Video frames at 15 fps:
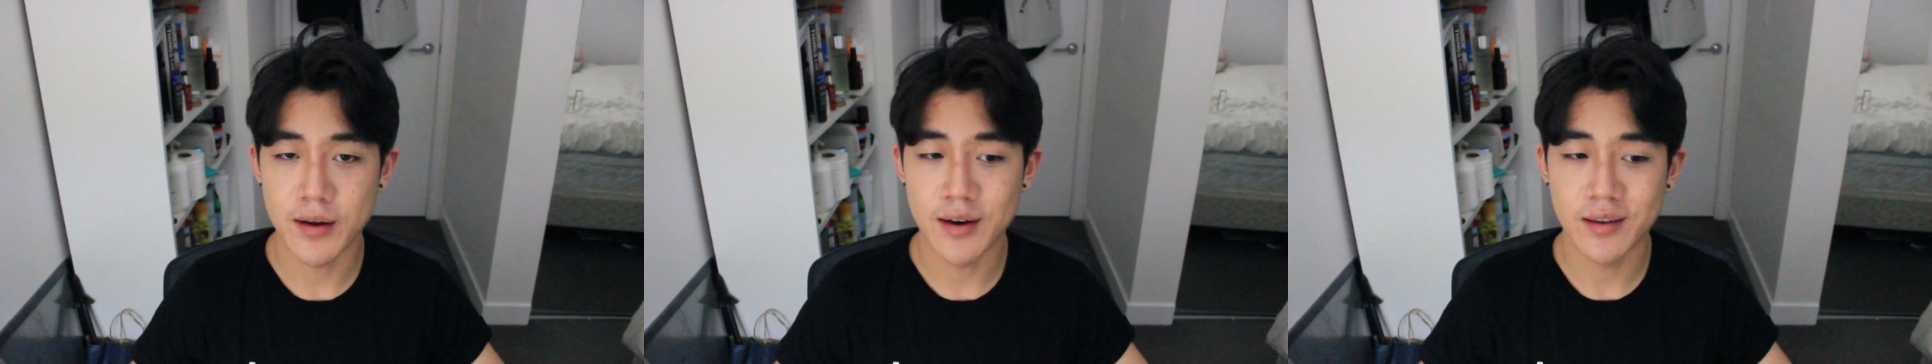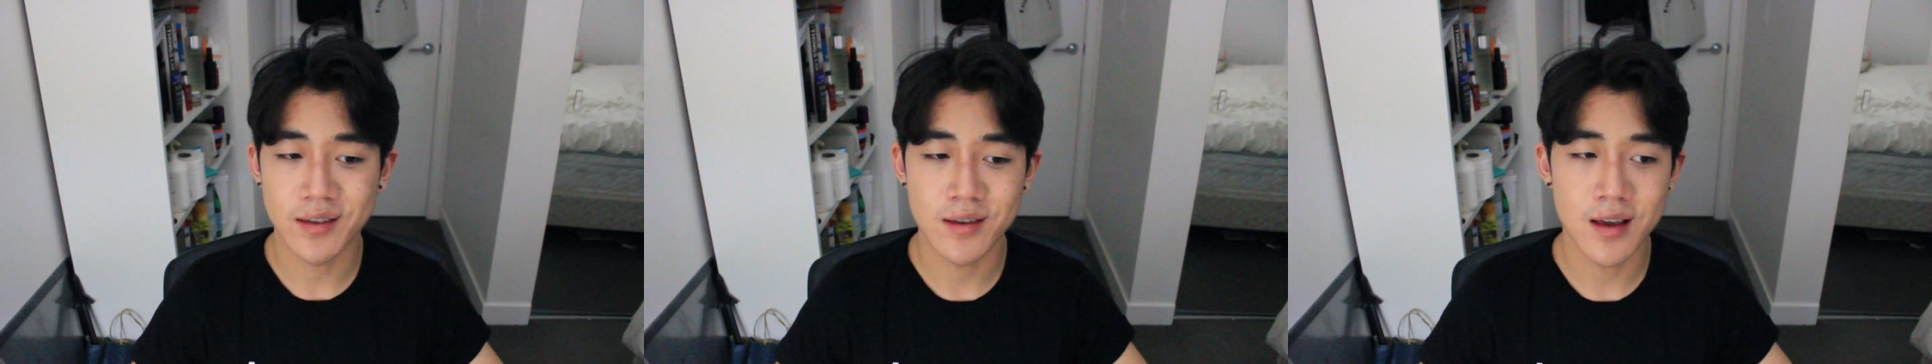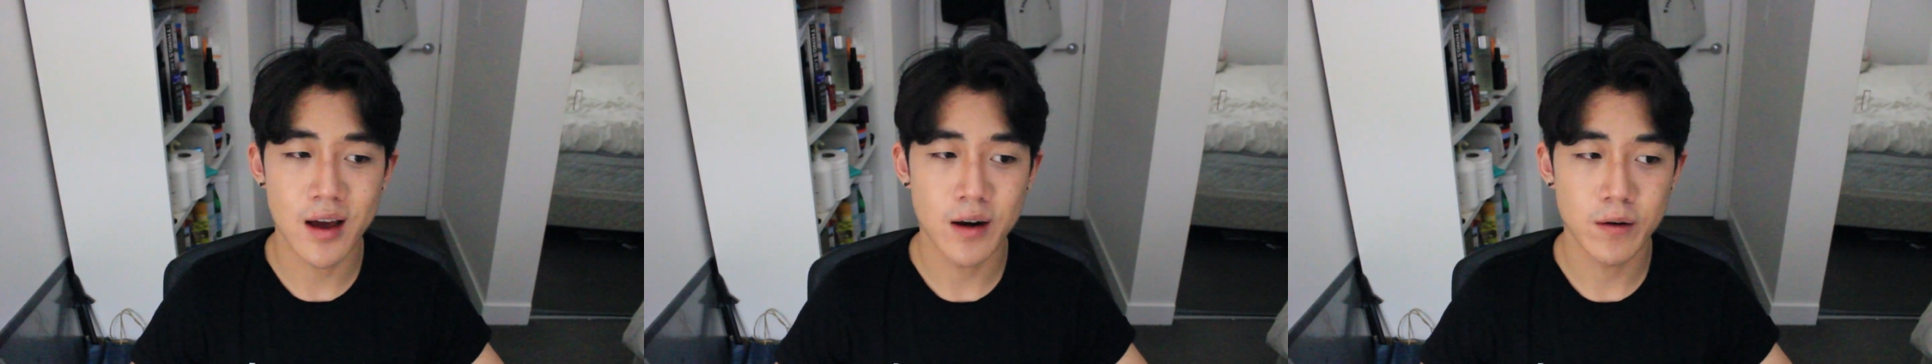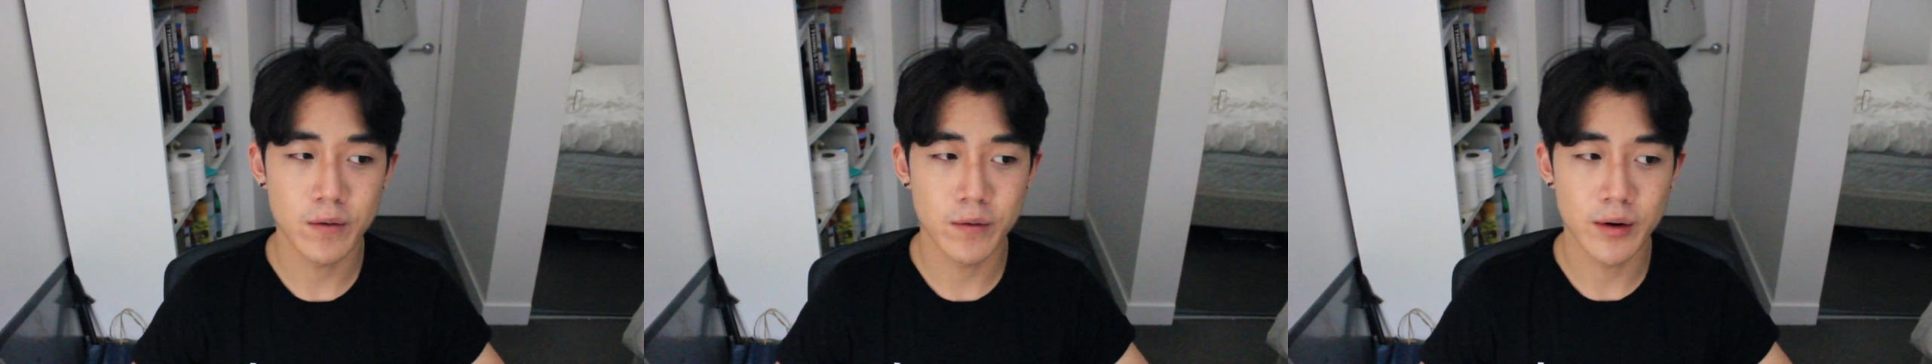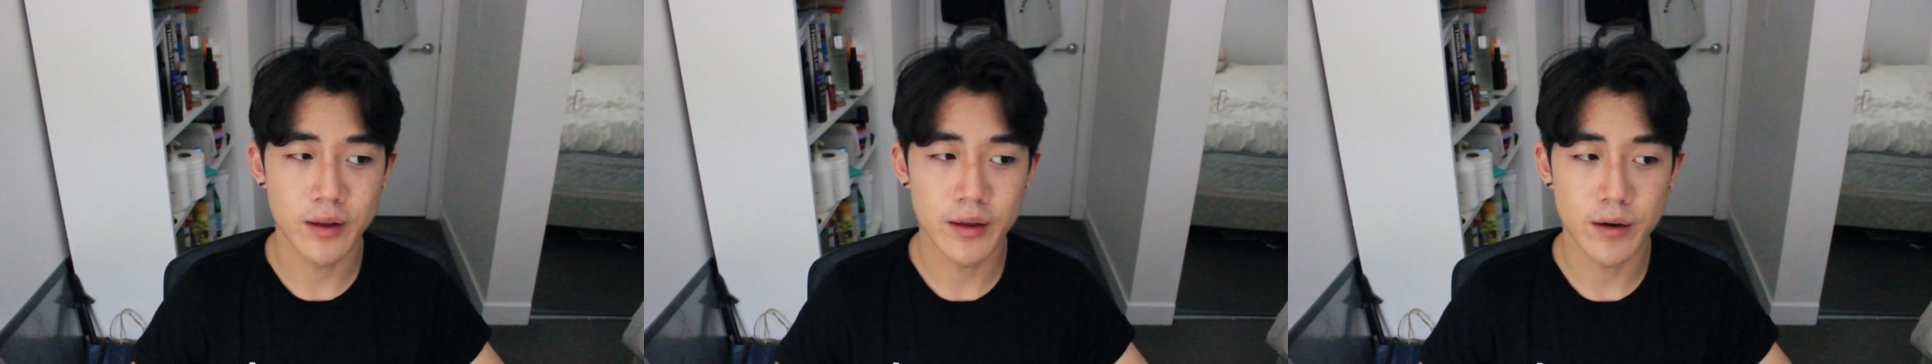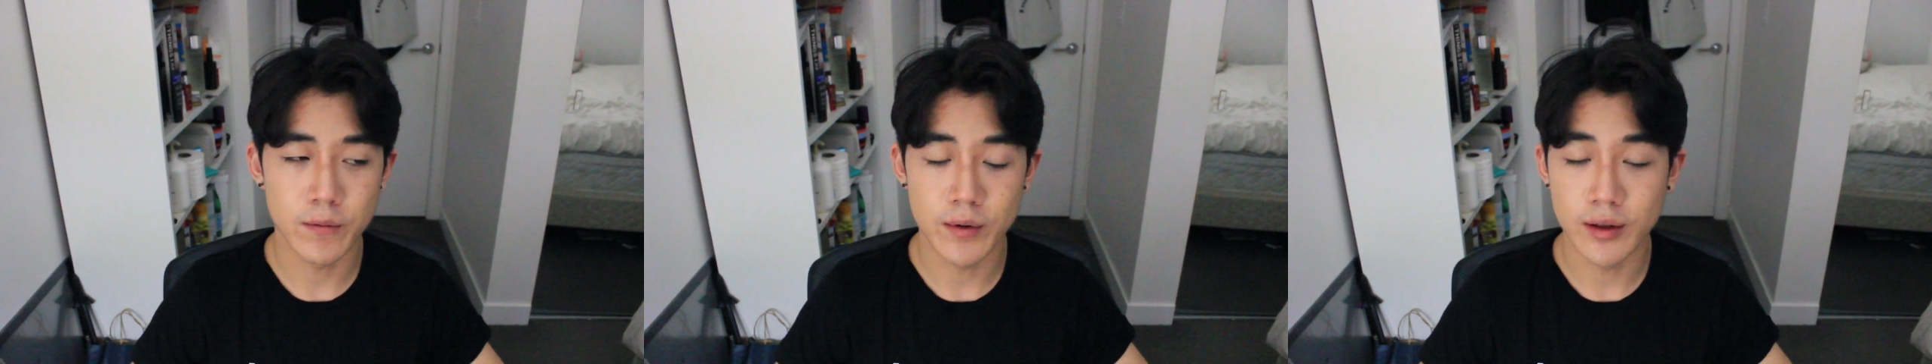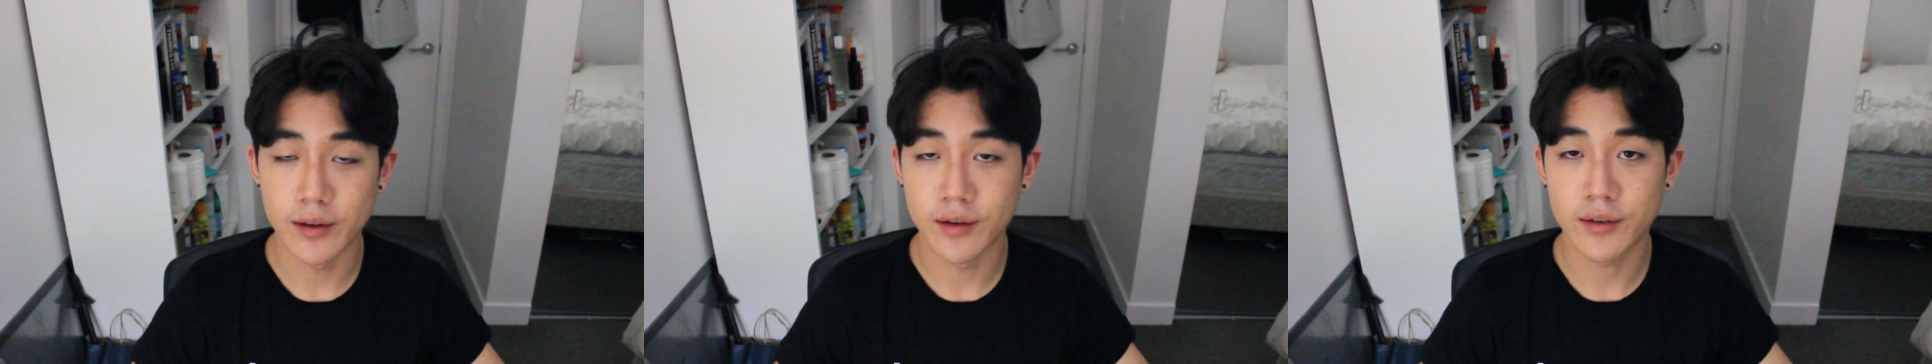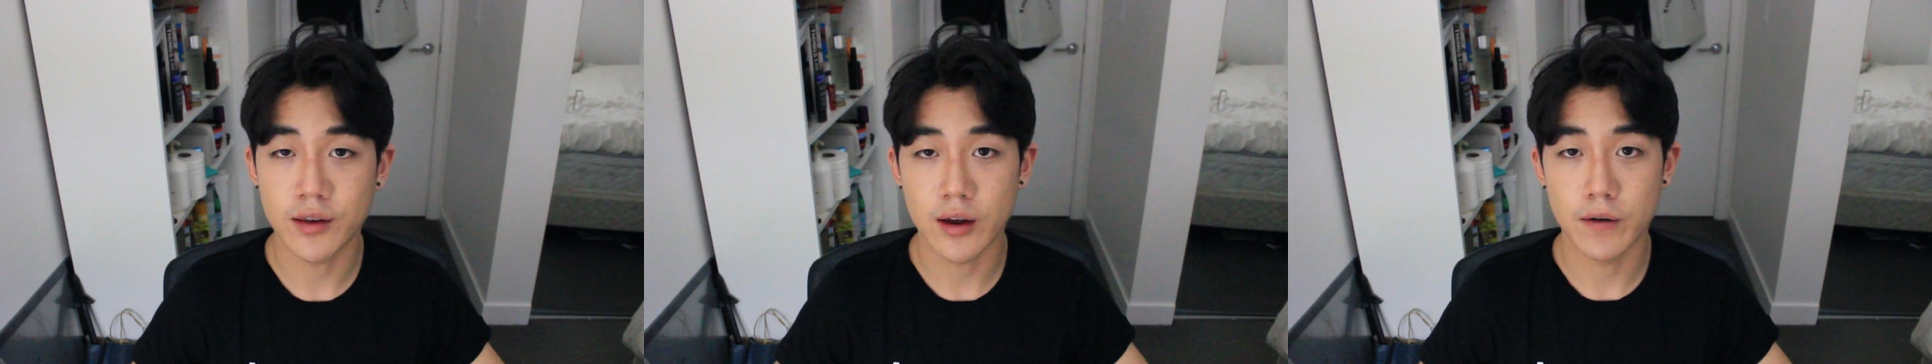and it's not really
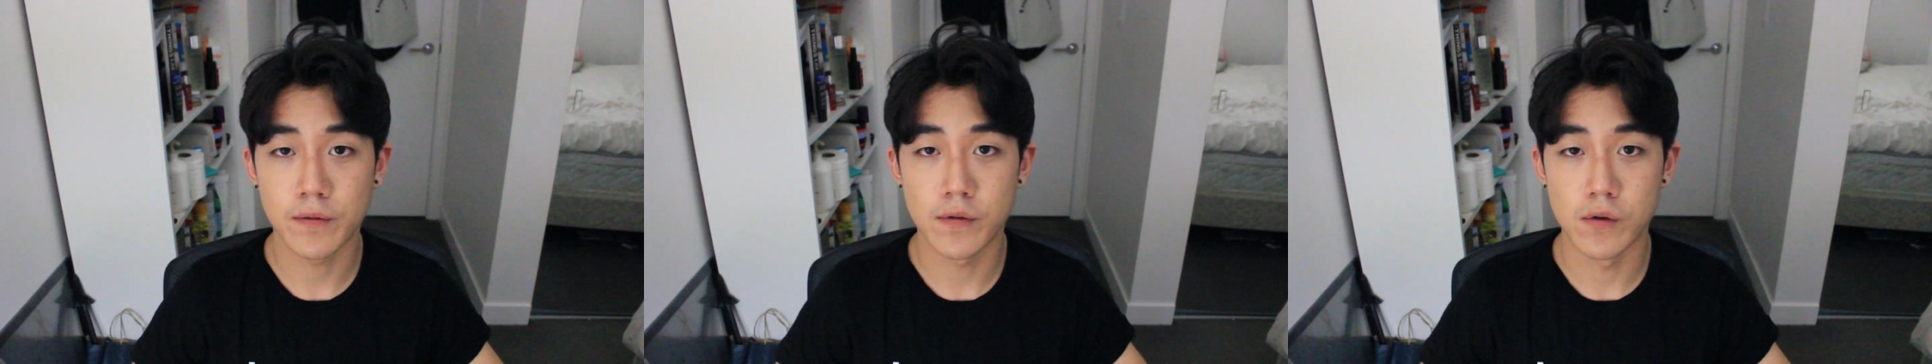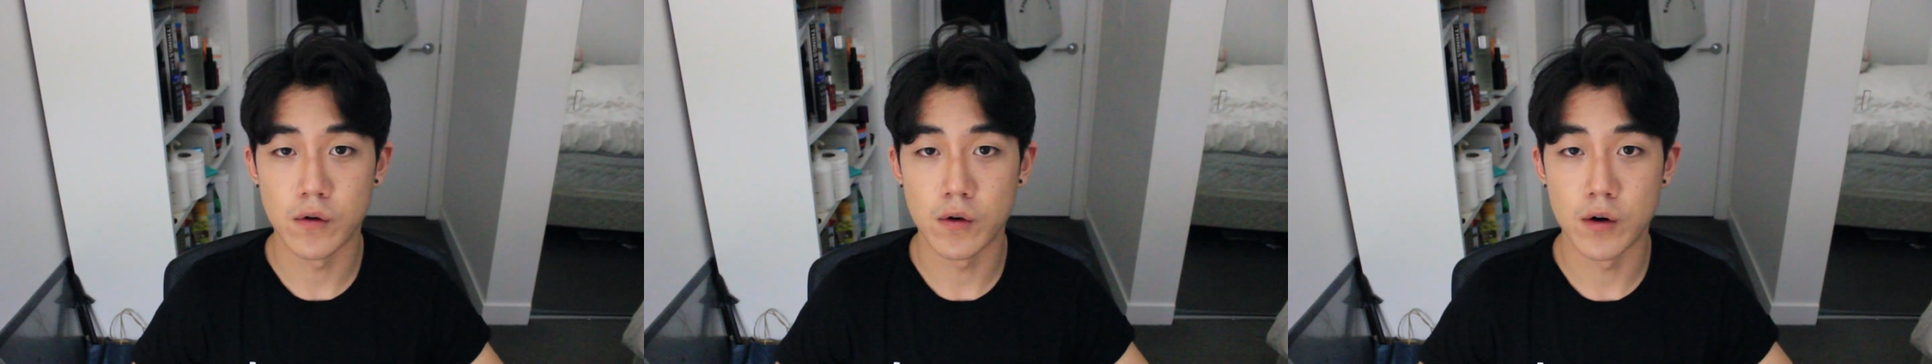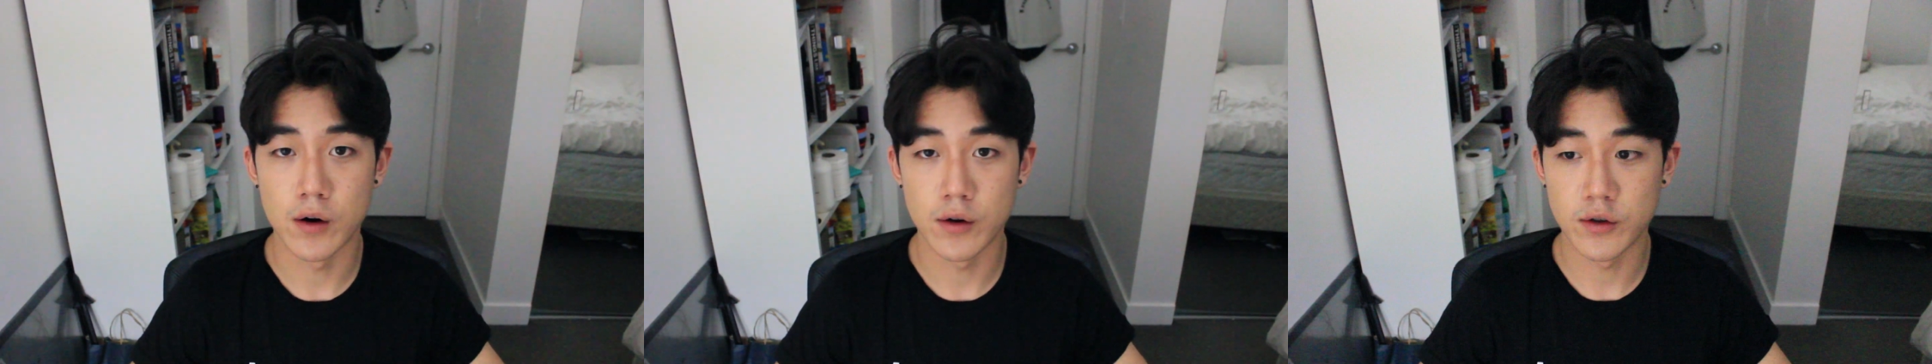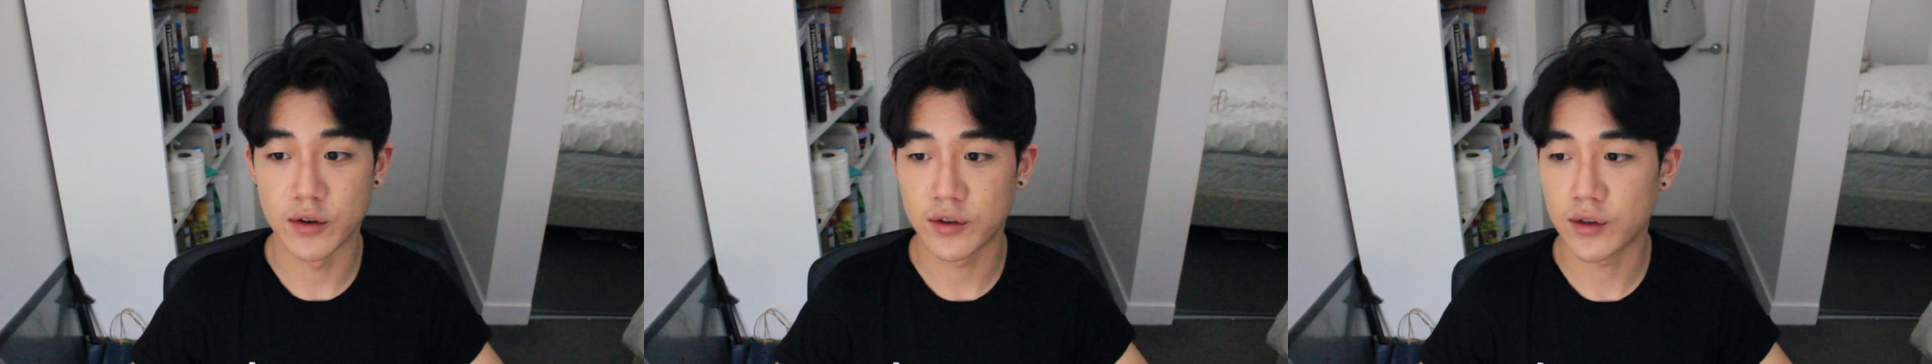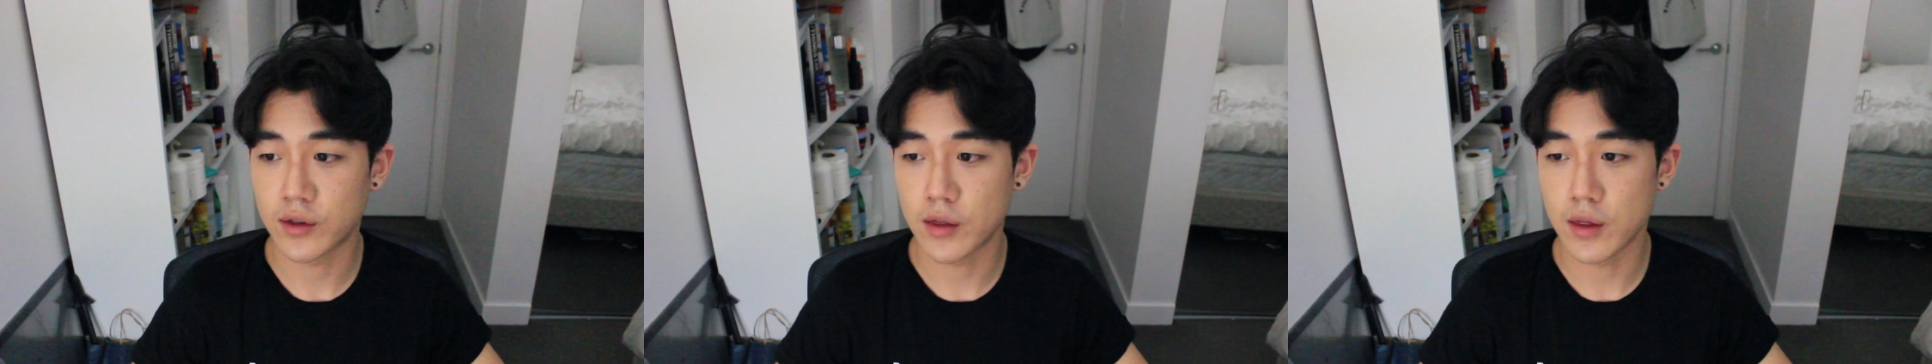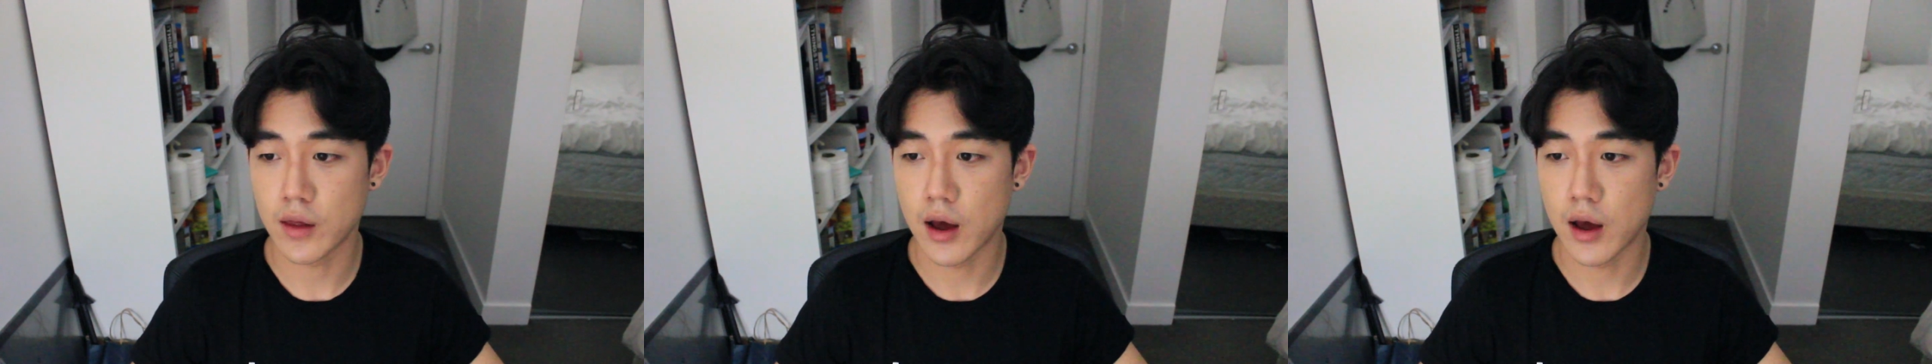realistic for just